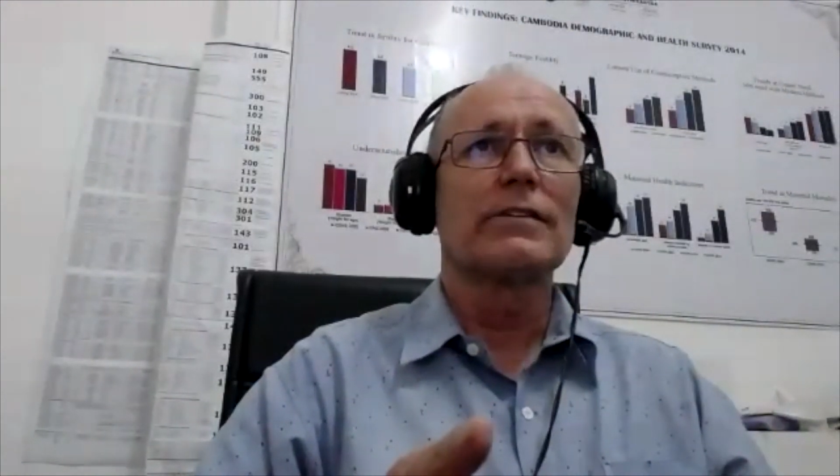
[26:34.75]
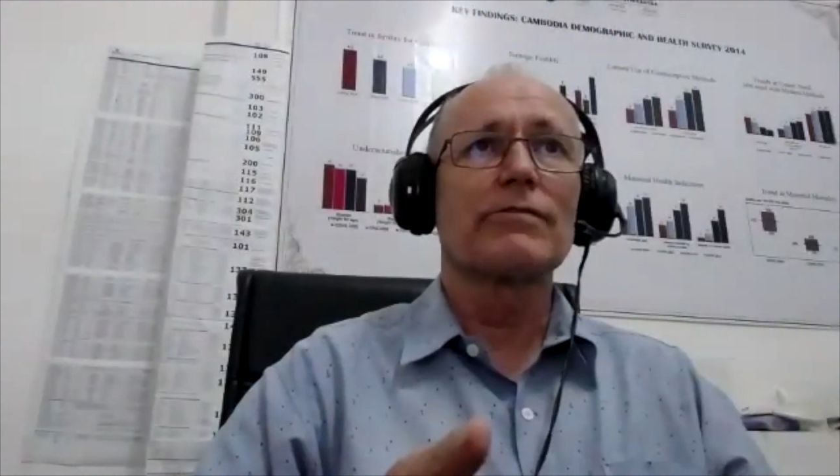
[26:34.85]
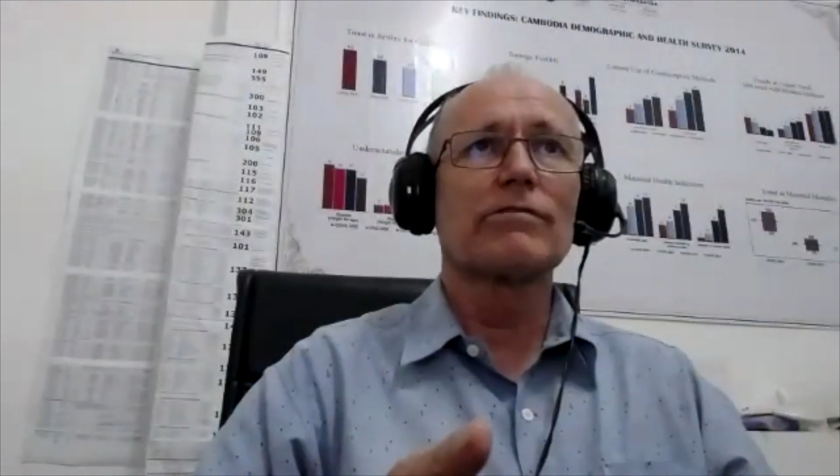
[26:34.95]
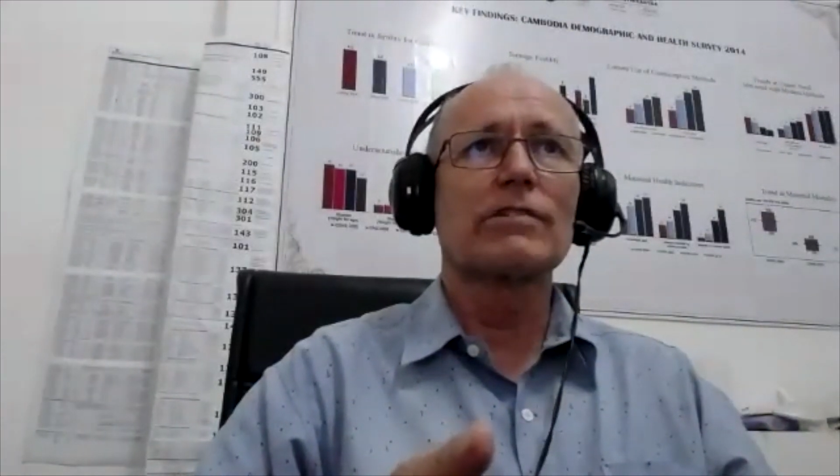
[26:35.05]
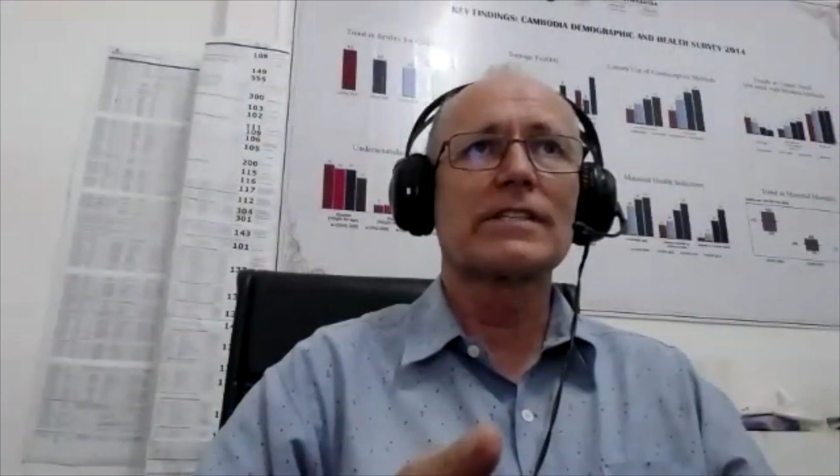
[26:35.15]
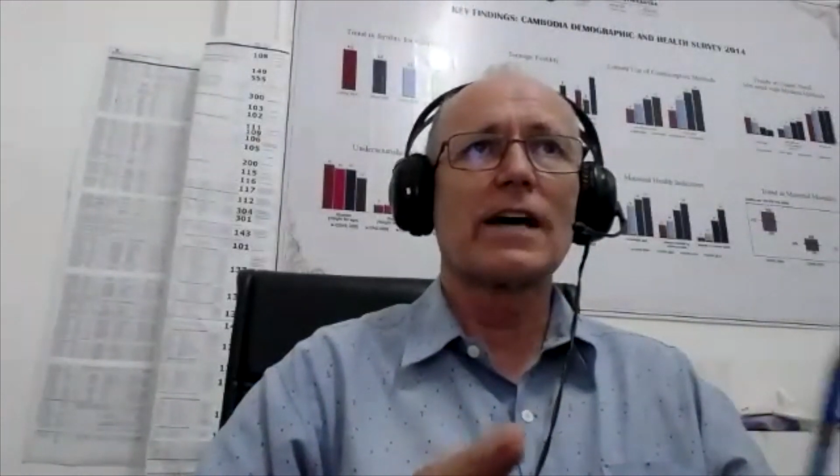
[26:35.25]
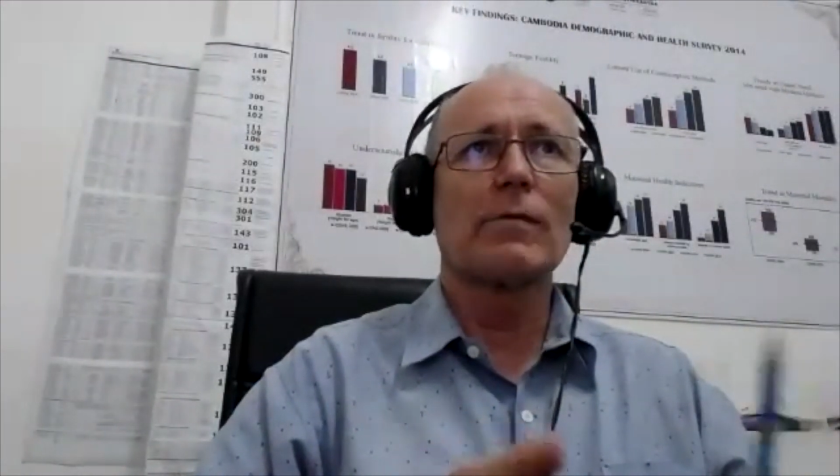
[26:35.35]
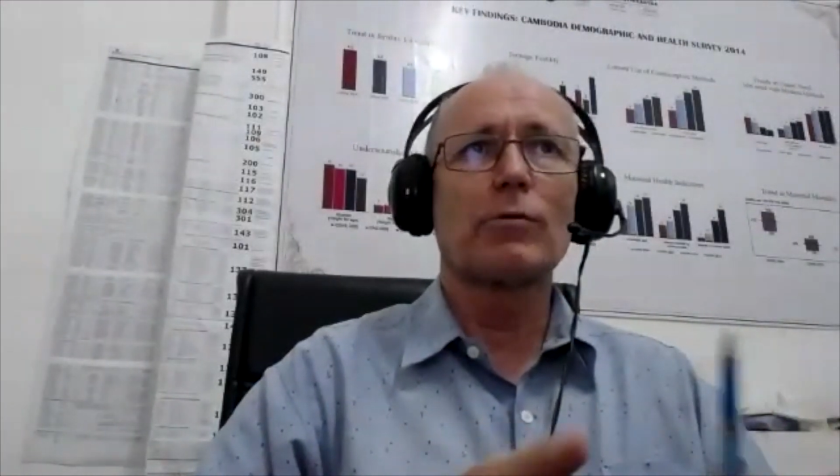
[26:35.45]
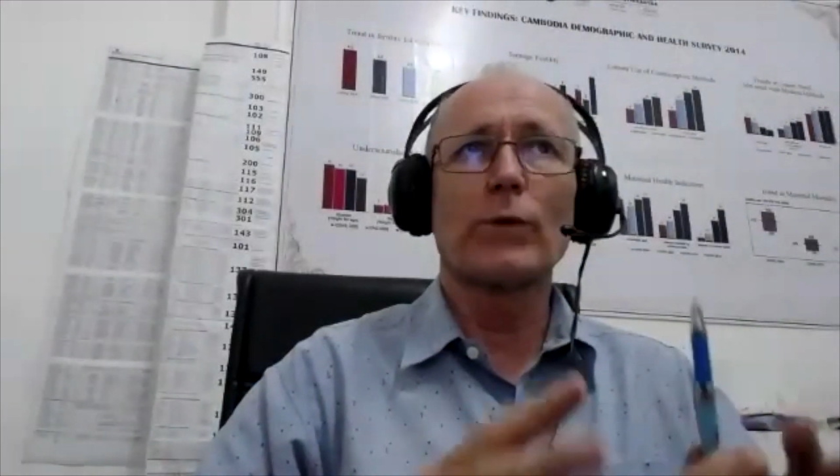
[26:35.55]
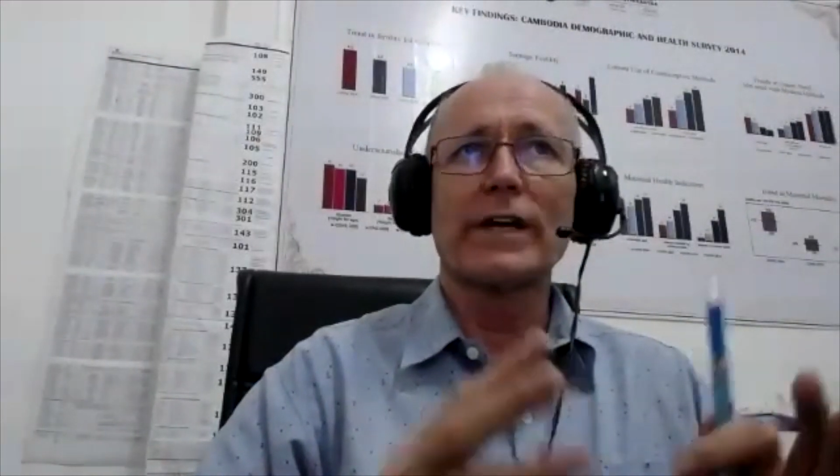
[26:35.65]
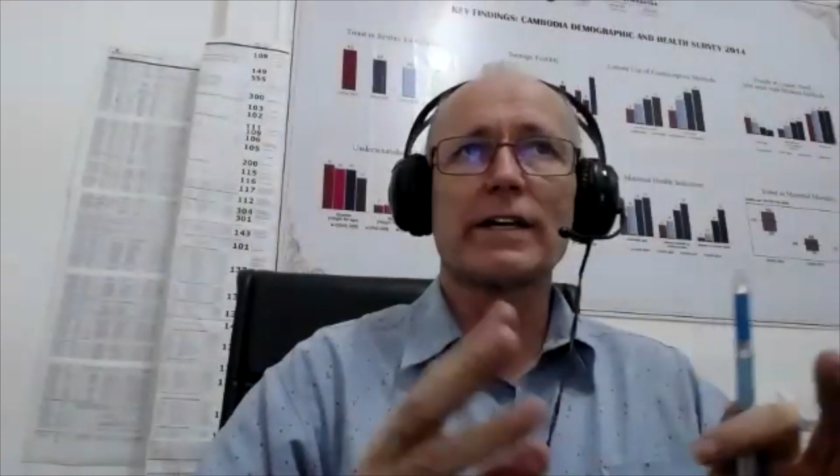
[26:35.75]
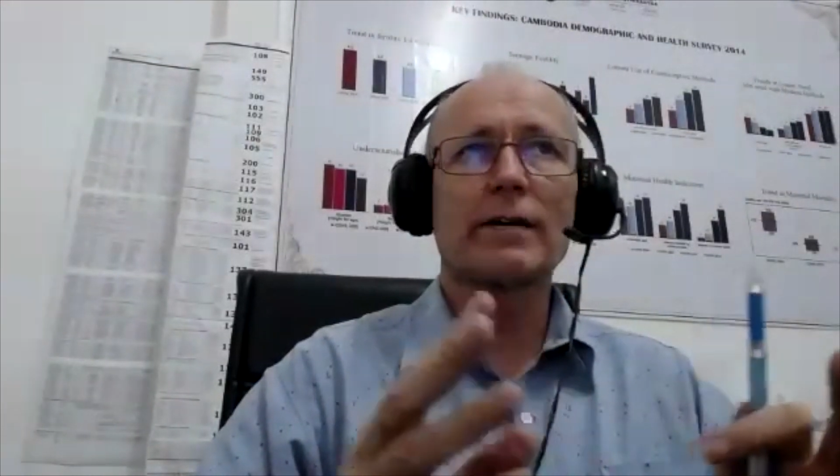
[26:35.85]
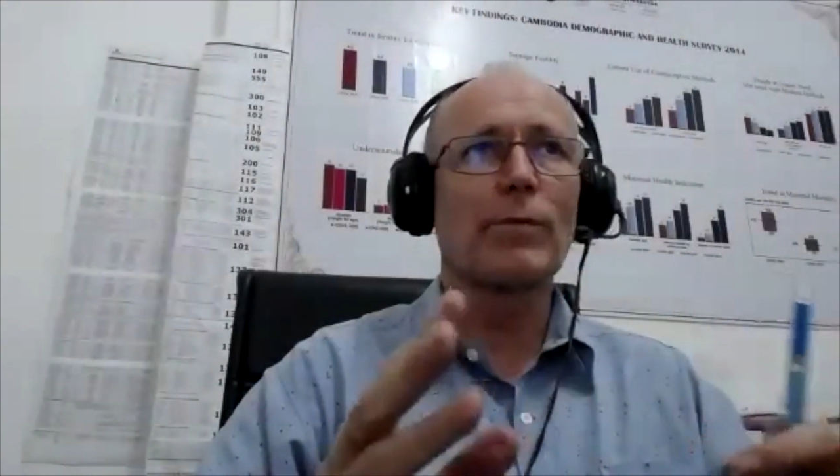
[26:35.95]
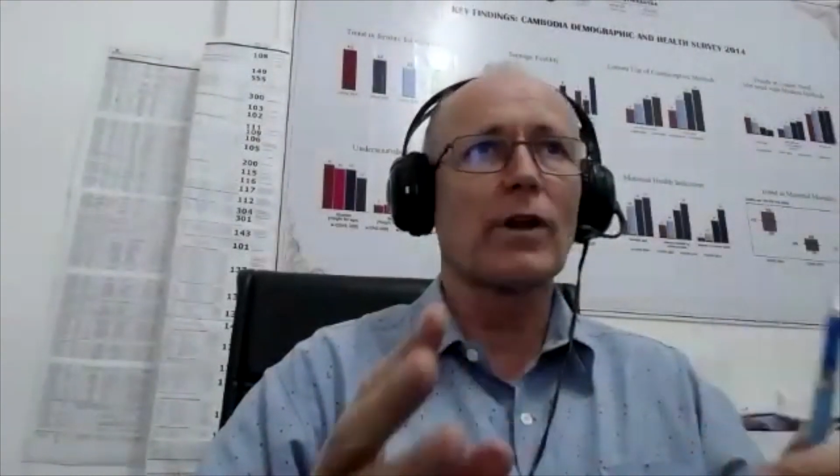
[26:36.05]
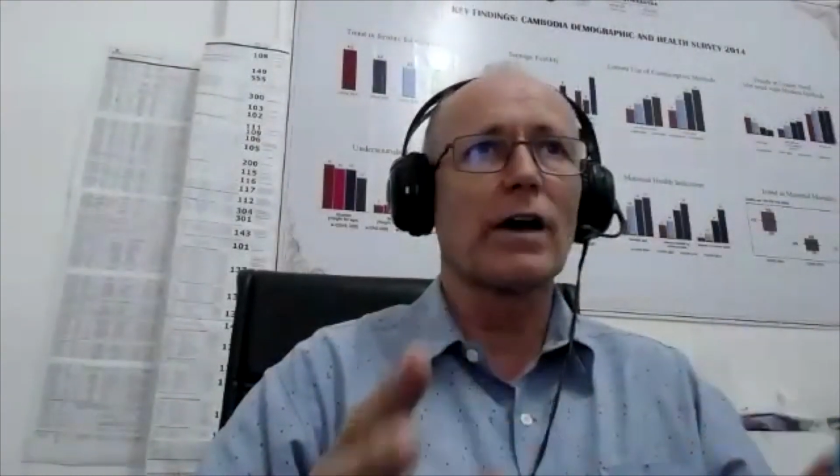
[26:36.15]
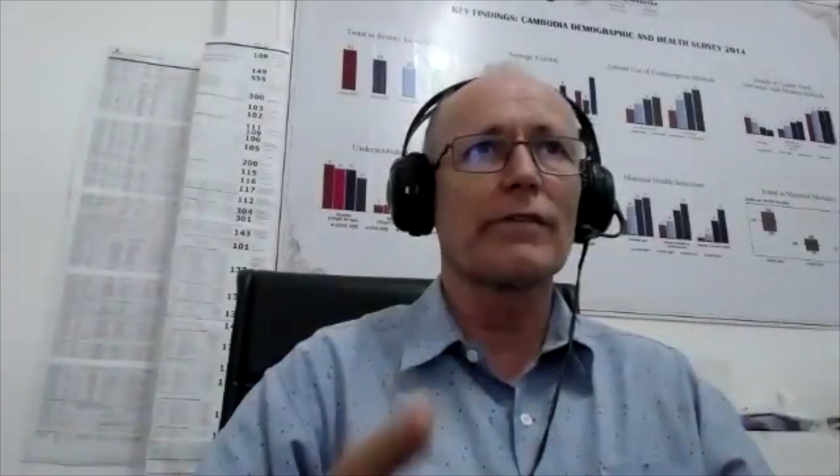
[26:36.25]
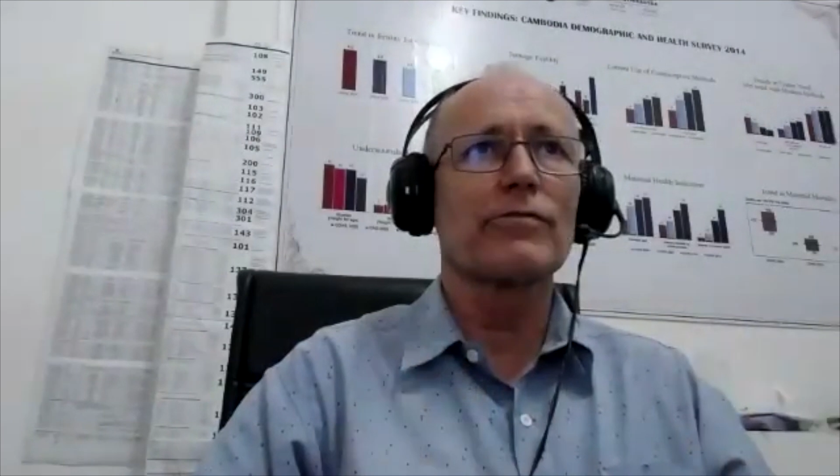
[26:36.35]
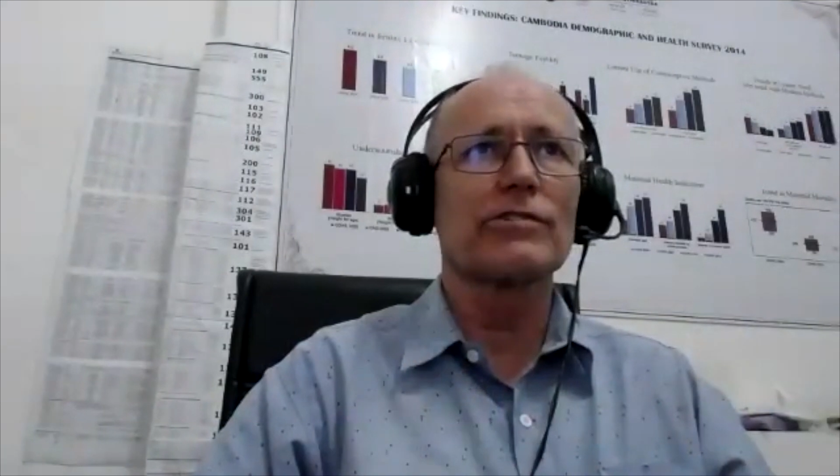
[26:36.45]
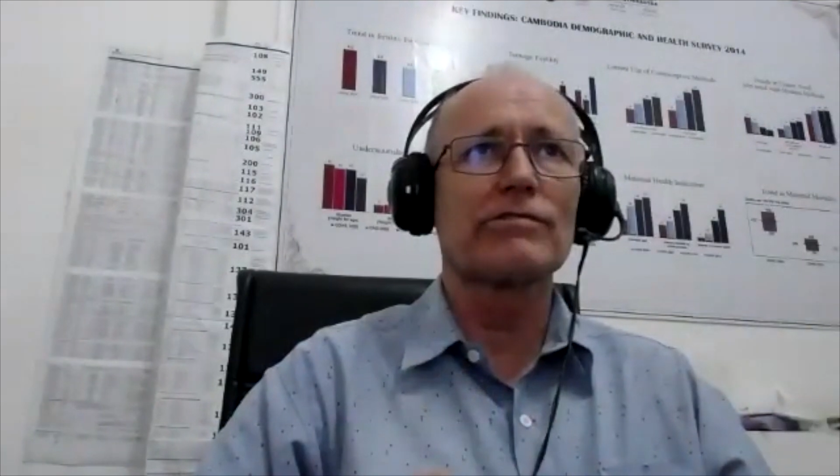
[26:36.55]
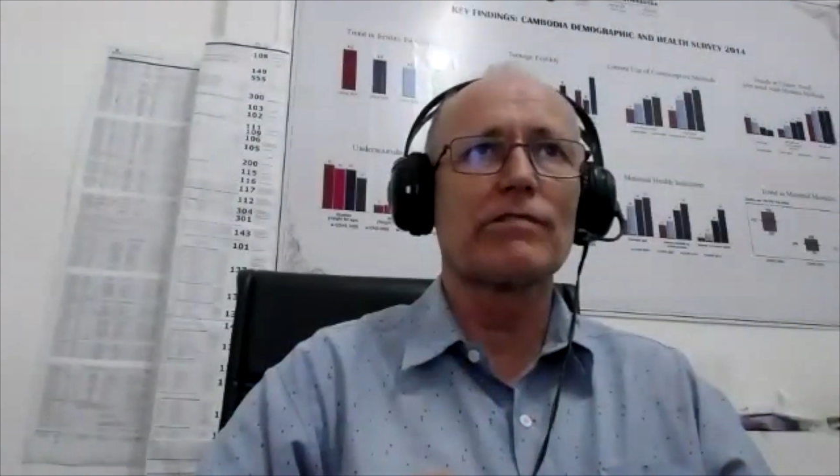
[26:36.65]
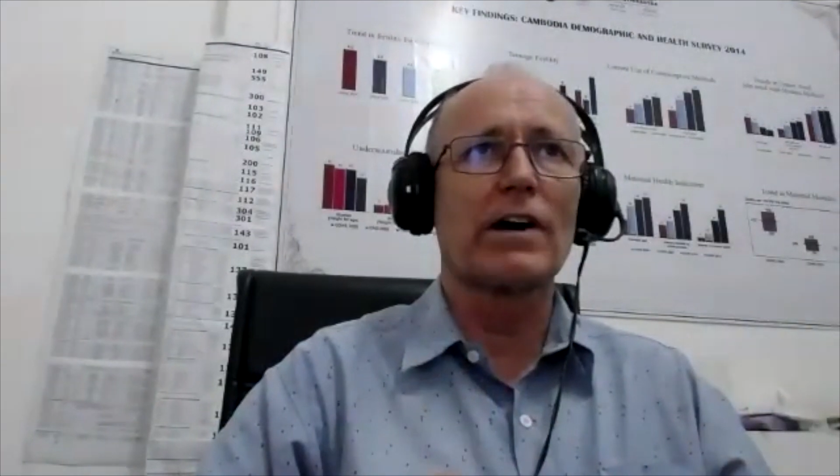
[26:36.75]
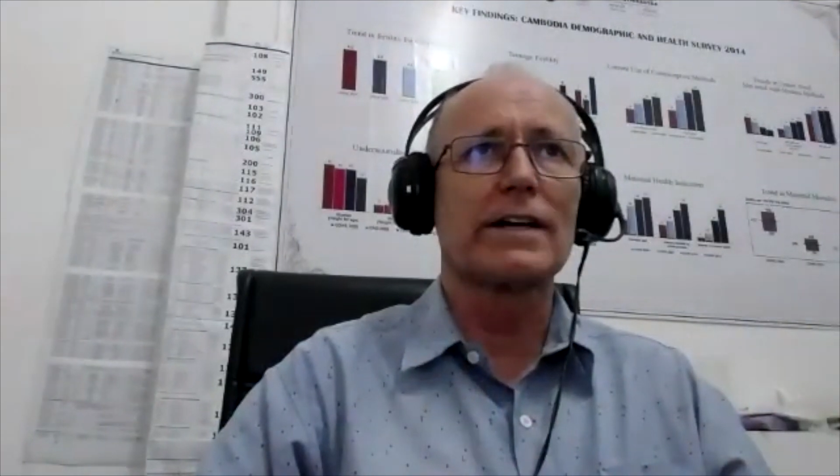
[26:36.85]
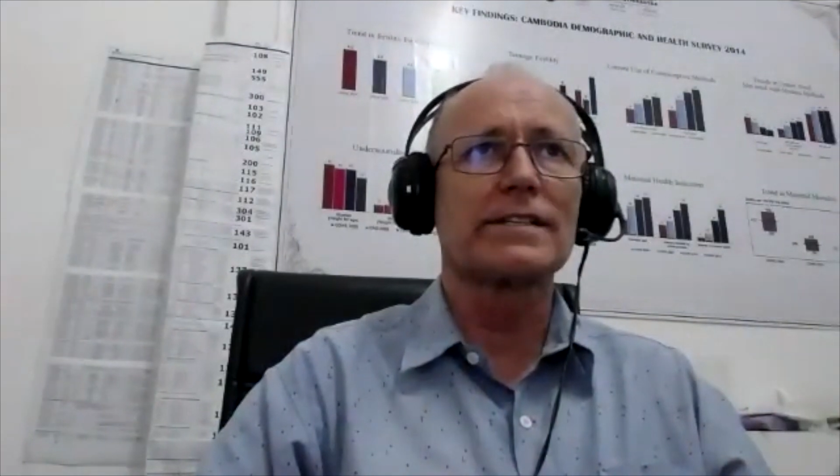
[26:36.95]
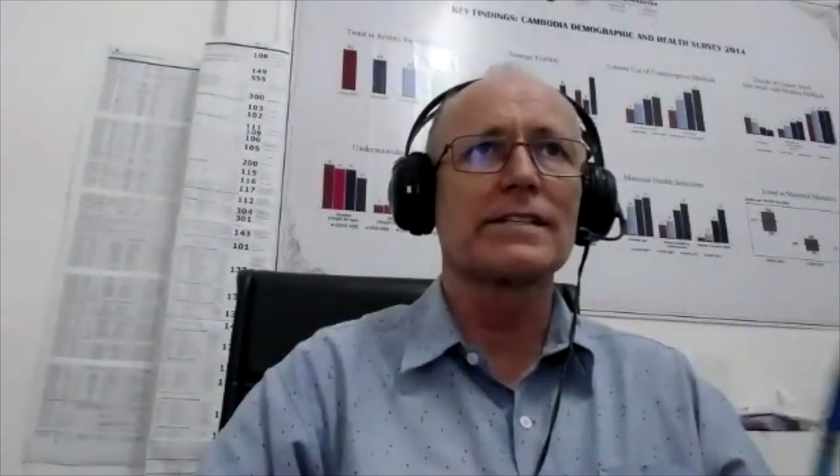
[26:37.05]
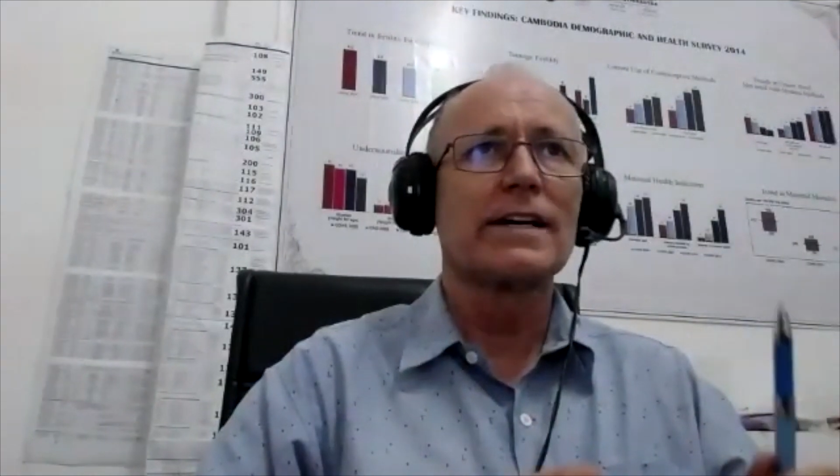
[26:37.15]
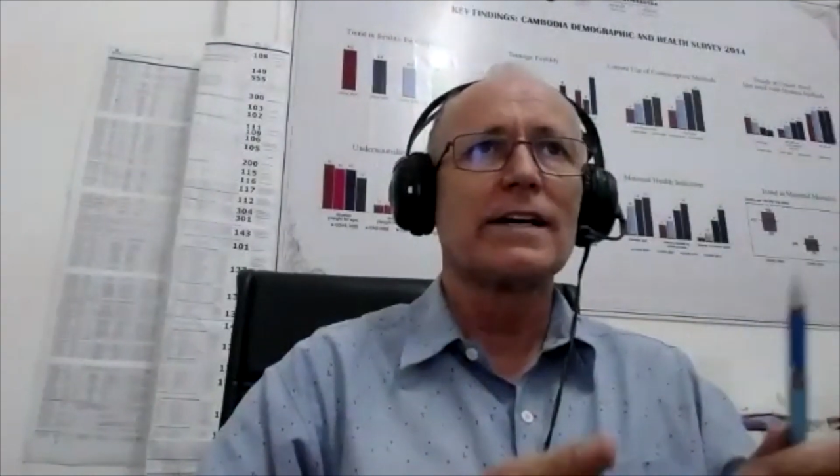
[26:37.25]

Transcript: For example, we can apply fluorides